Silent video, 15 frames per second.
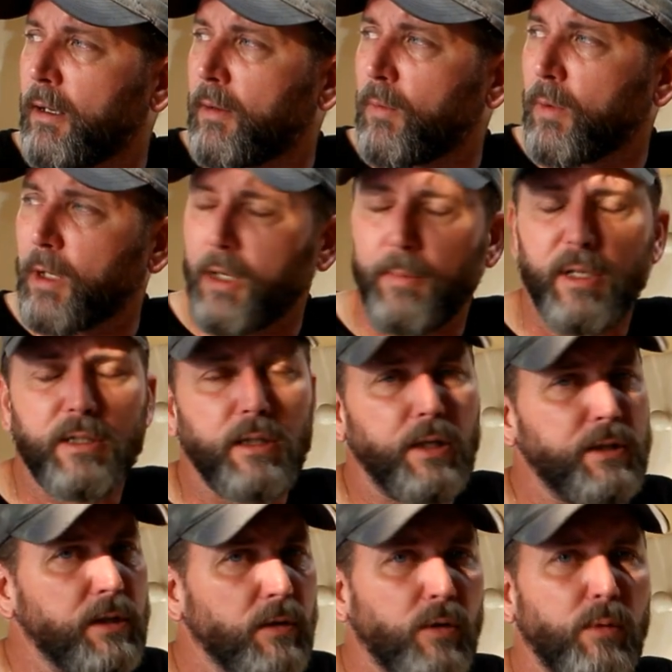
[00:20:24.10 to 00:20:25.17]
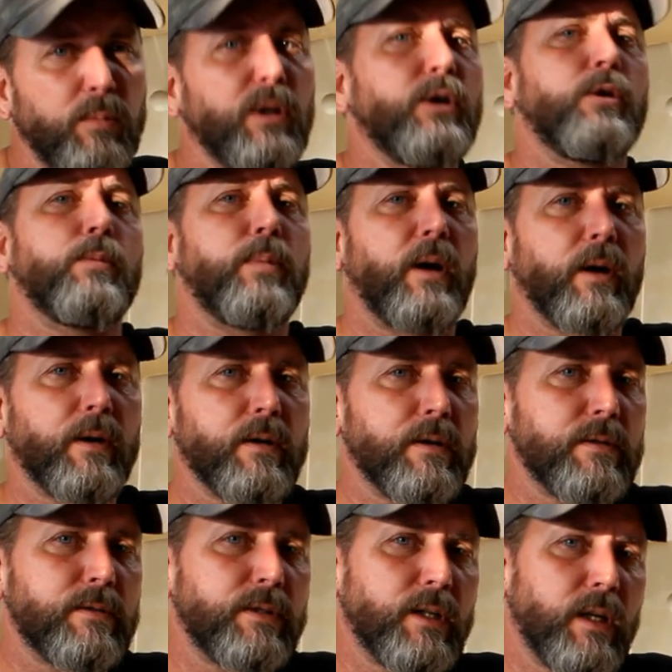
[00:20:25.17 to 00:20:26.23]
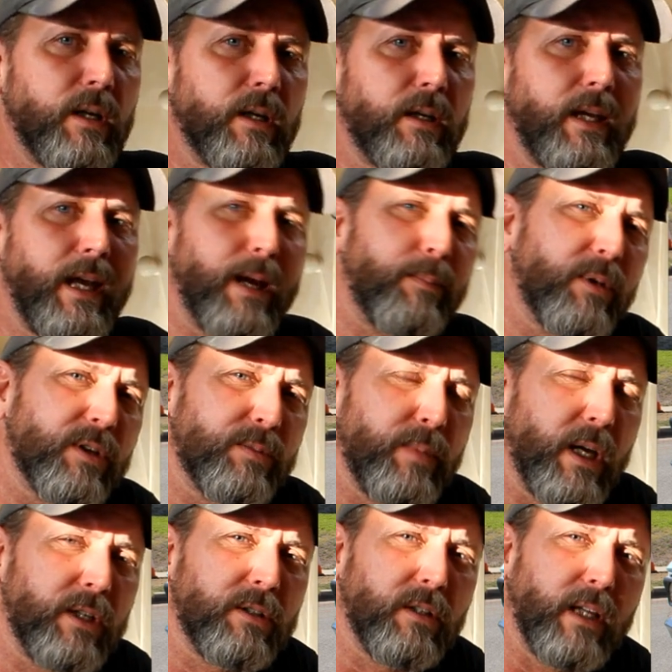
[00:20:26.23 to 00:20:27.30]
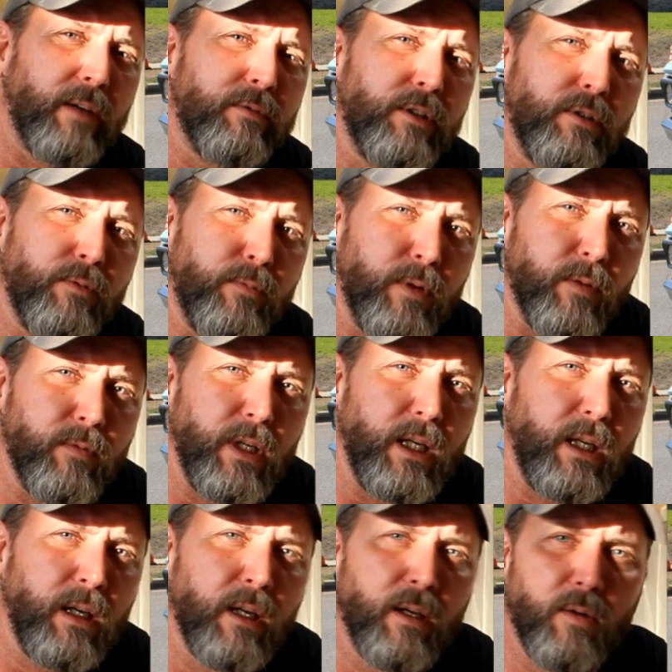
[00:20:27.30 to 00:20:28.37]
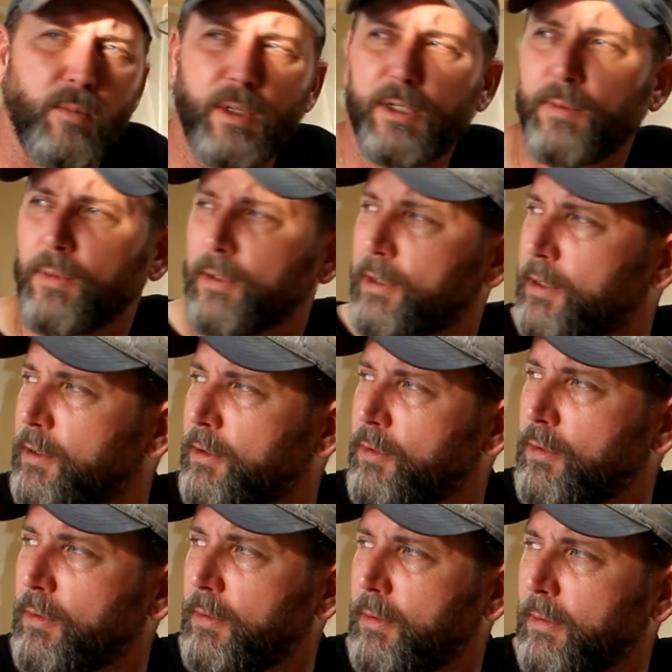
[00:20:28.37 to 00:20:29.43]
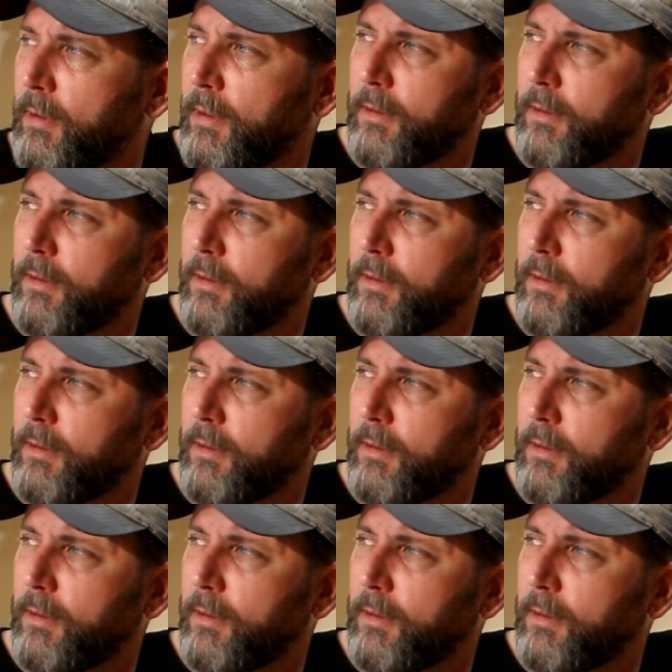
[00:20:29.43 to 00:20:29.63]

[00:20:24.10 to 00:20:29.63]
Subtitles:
we're going to be touching old blue, Parker's camper special F250, which will soon